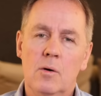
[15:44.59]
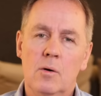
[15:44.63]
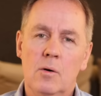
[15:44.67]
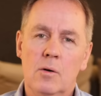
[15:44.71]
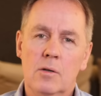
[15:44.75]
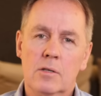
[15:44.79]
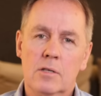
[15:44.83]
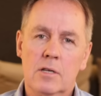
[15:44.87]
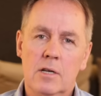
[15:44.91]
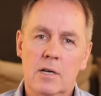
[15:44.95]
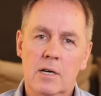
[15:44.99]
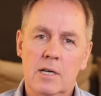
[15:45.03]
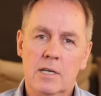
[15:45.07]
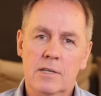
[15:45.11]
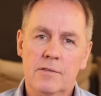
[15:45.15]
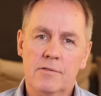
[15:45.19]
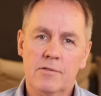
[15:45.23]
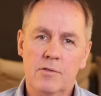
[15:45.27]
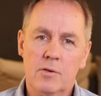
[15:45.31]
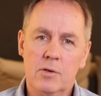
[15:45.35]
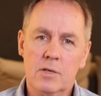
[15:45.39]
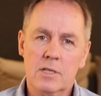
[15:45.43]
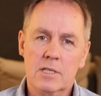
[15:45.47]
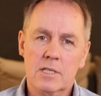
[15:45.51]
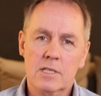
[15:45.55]
alternative
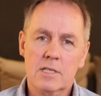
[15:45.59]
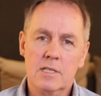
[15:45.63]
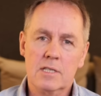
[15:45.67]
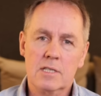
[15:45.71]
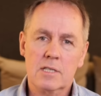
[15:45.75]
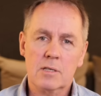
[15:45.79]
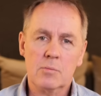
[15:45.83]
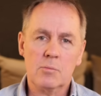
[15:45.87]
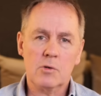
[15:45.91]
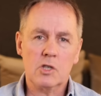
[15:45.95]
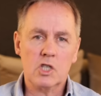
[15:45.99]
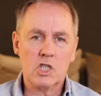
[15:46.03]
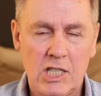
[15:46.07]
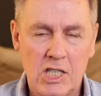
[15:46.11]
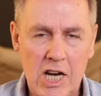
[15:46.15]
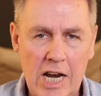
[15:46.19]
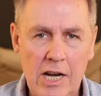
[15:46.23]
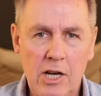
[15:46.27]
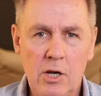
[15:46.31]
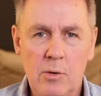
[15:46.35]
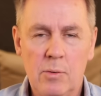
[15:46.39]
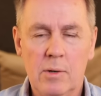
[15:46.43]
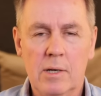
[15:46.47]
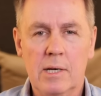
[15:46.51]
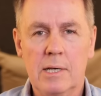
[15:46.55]
voices that will
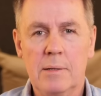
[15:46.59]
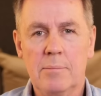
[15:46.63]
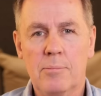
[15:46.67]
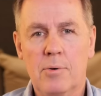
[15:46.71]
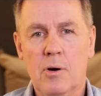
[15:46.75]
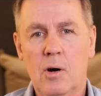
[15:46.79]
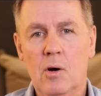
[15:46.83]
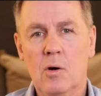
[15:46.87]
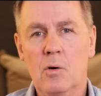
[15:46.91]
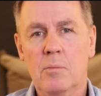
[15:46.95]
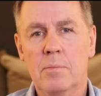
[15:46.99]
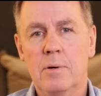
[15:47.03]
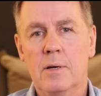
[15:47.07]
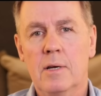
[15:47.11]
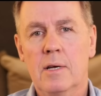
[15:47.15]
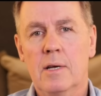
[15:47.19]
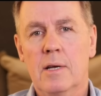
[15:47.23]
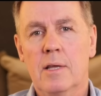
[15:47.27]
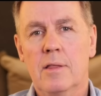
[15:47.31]
genuinely probe